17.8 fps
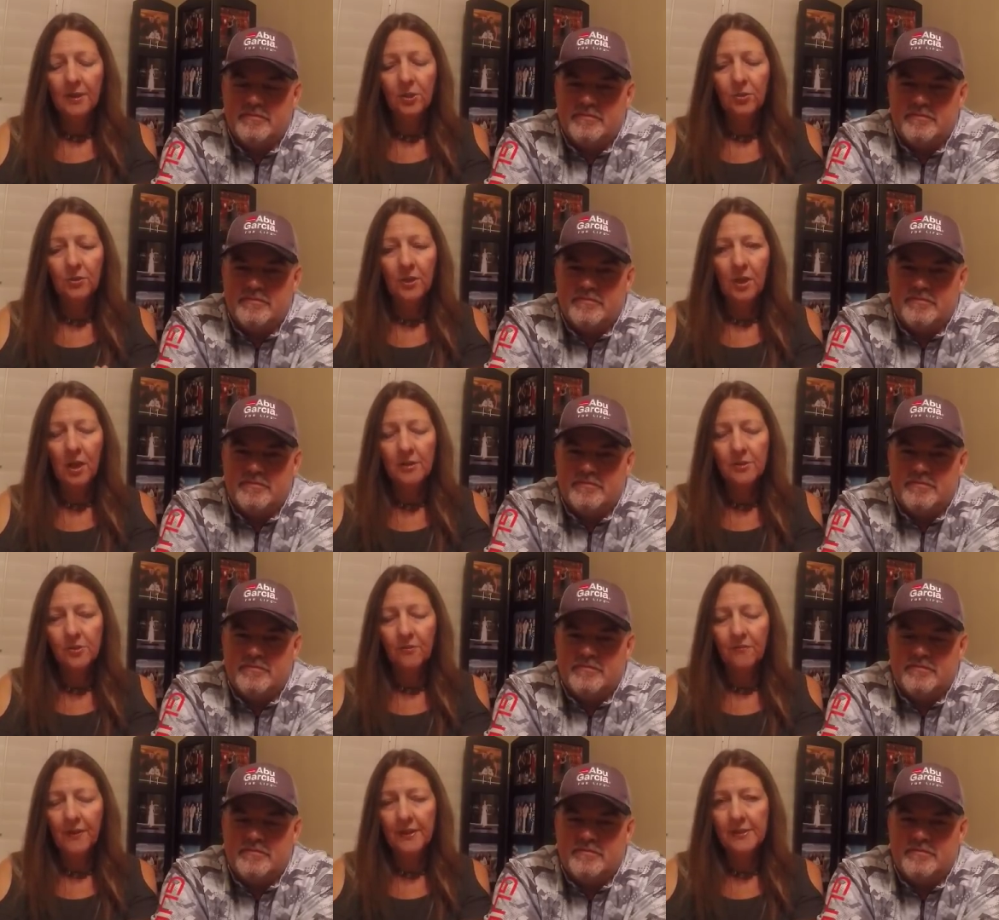Speaker 1: You can
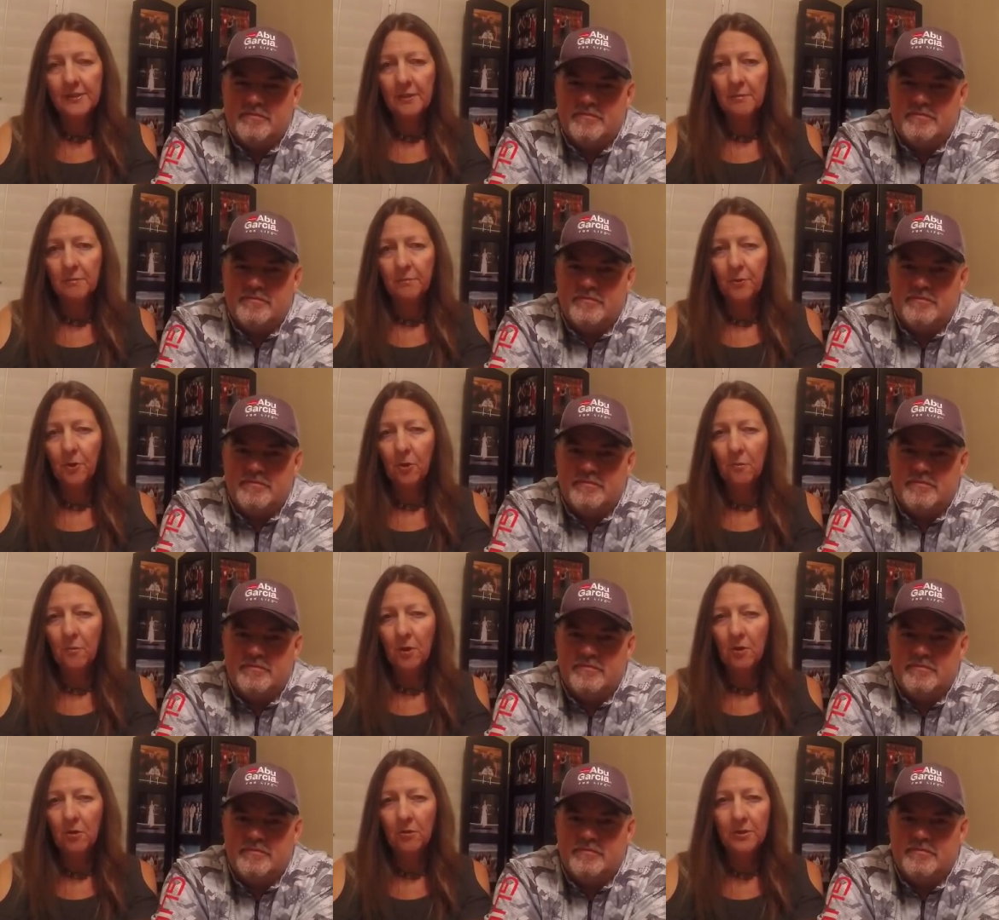also find some
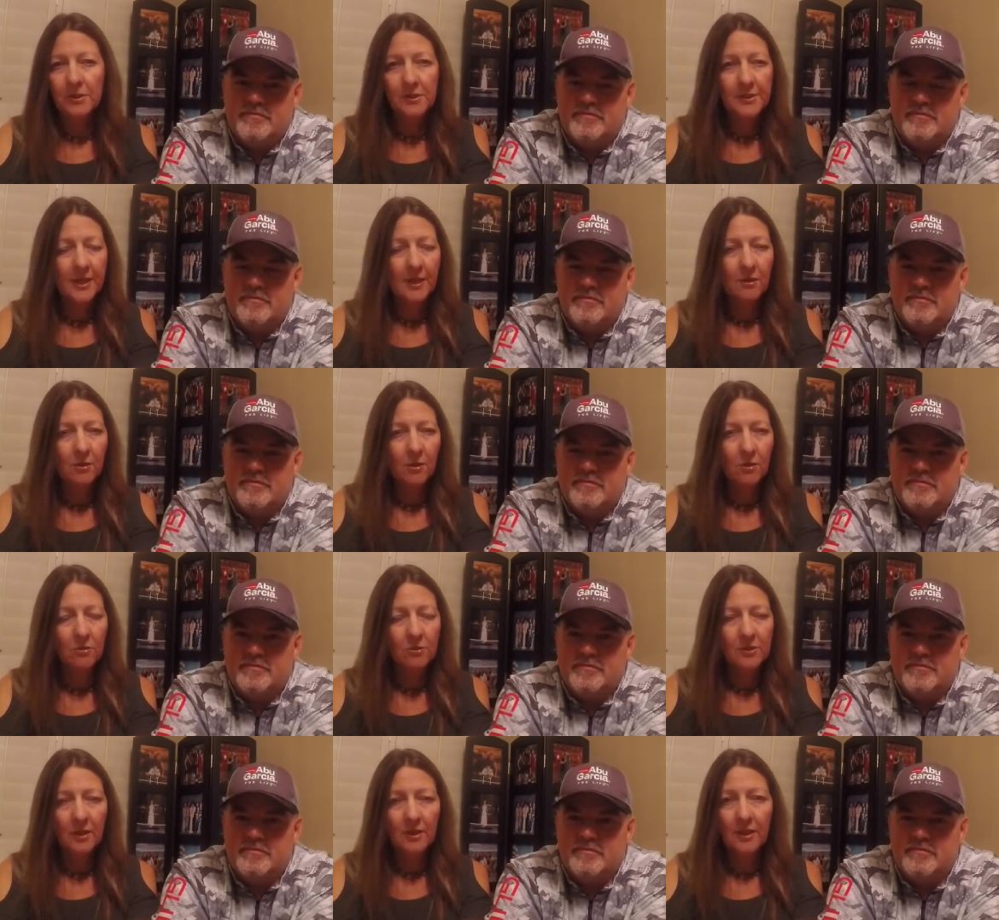promo discount
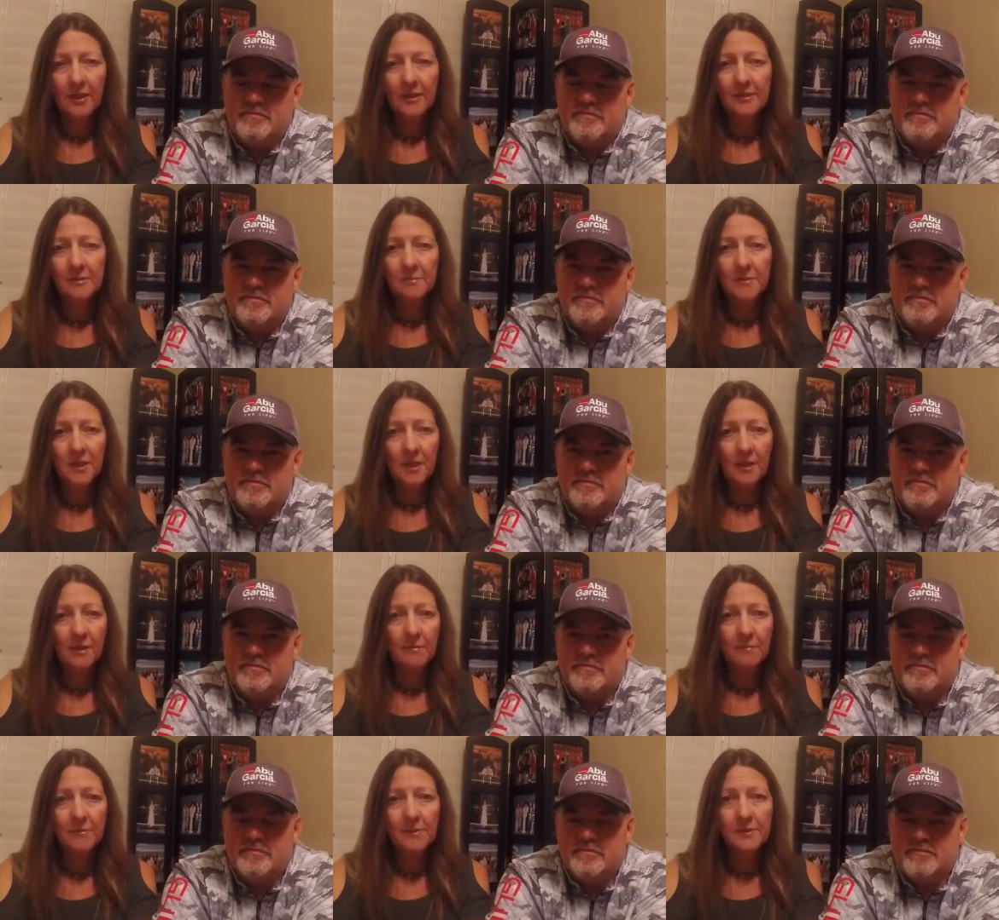codes online
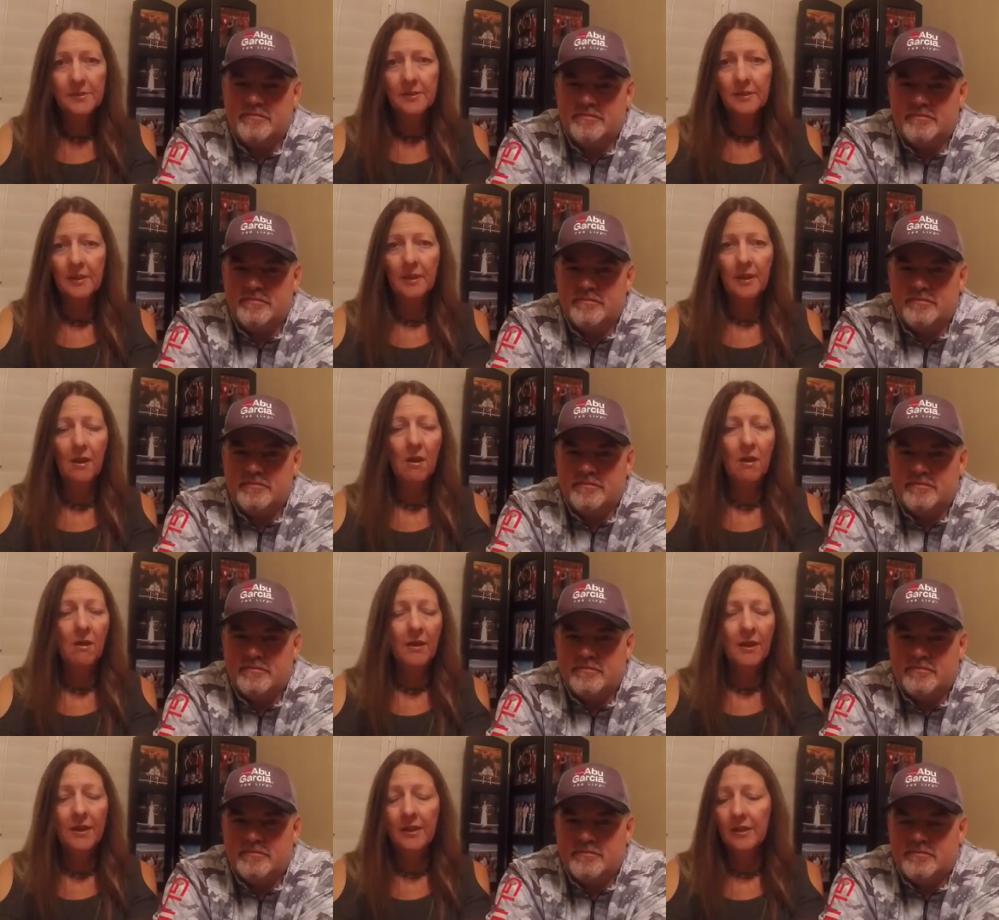sometimes,
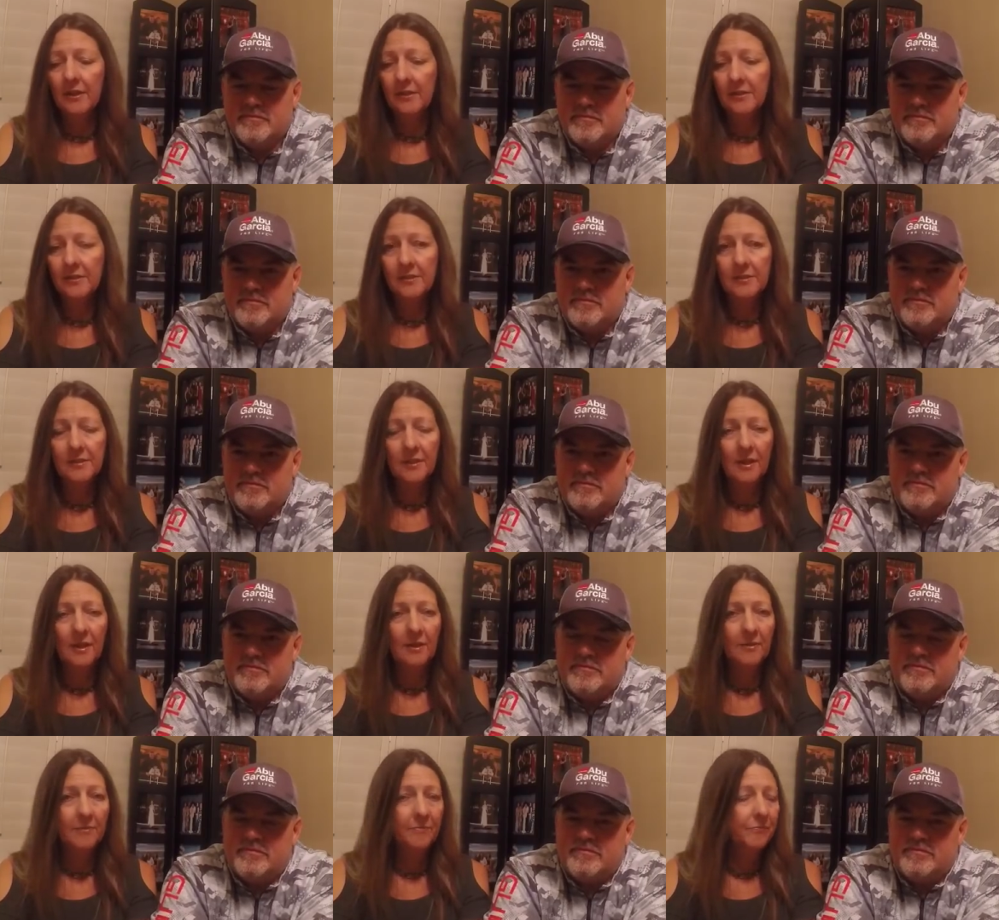and
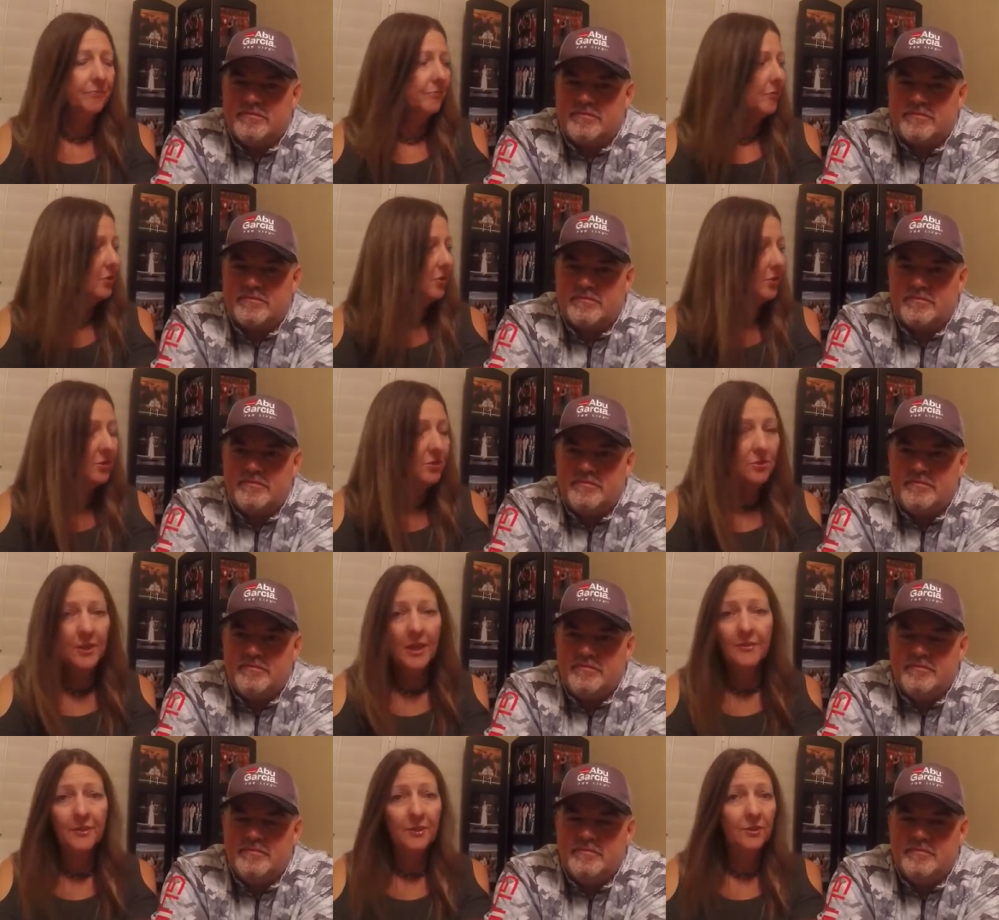um, just do
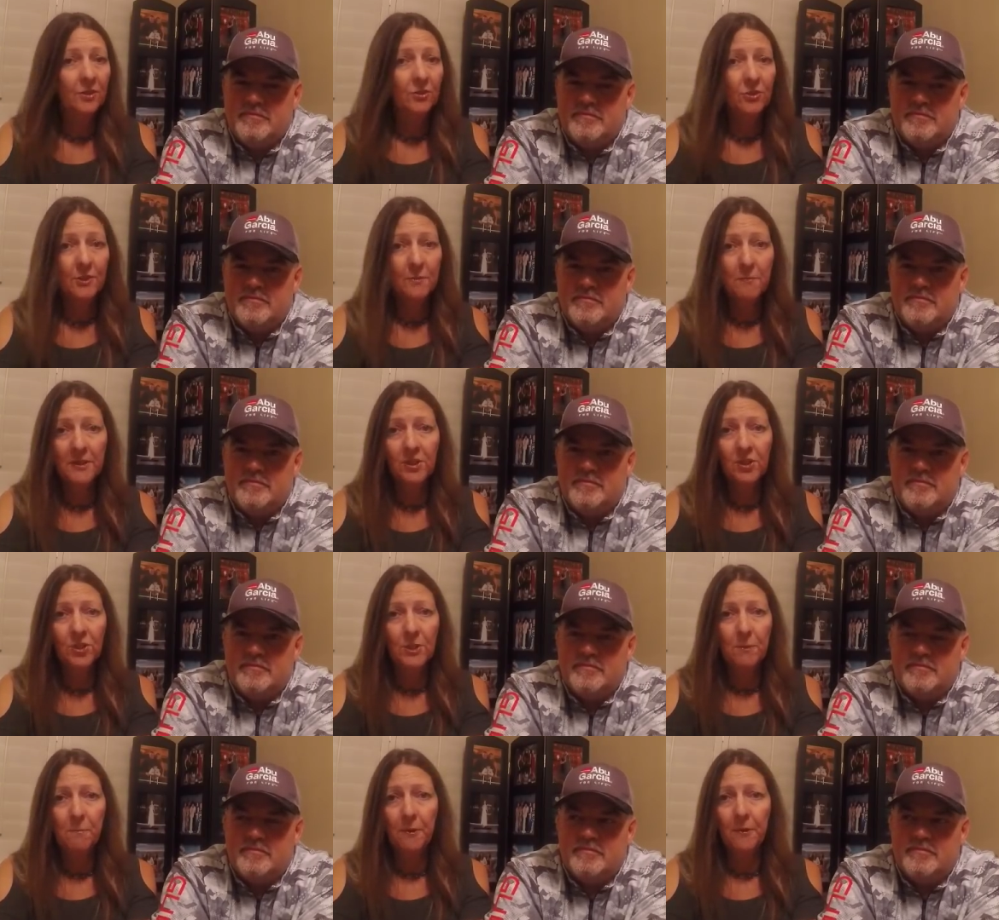that. They're usually
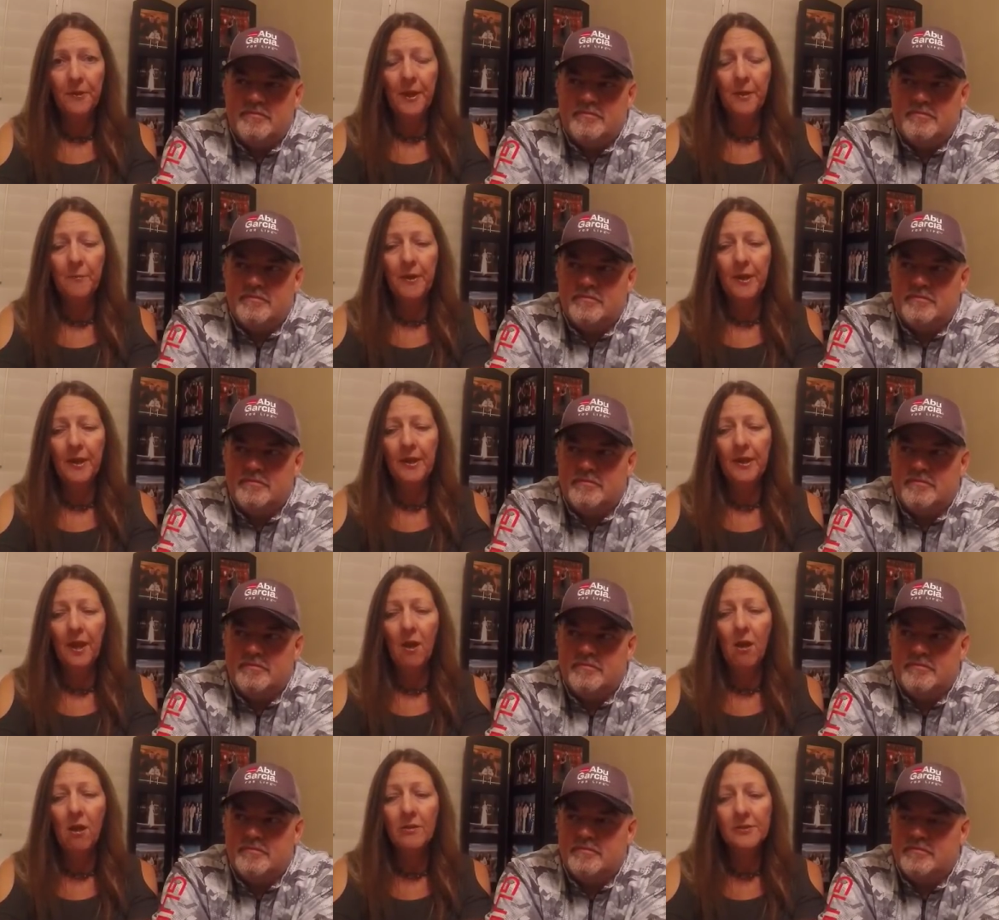much cheaper that way.
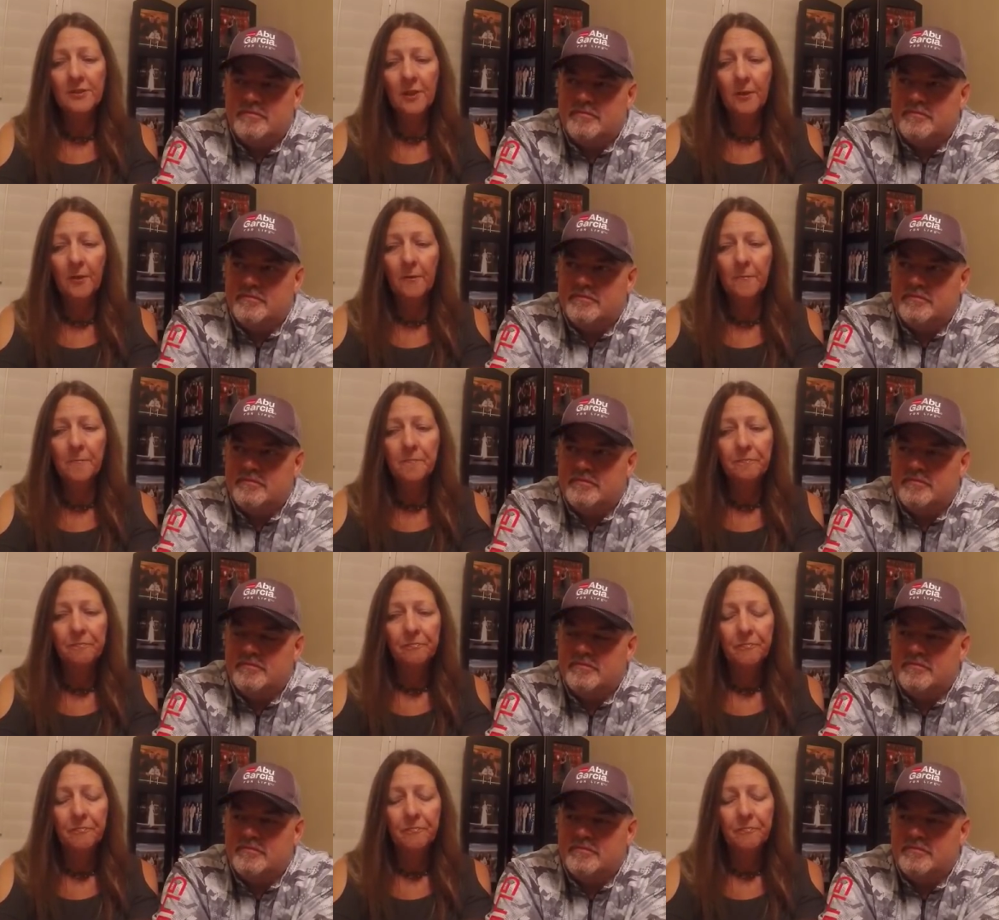Also,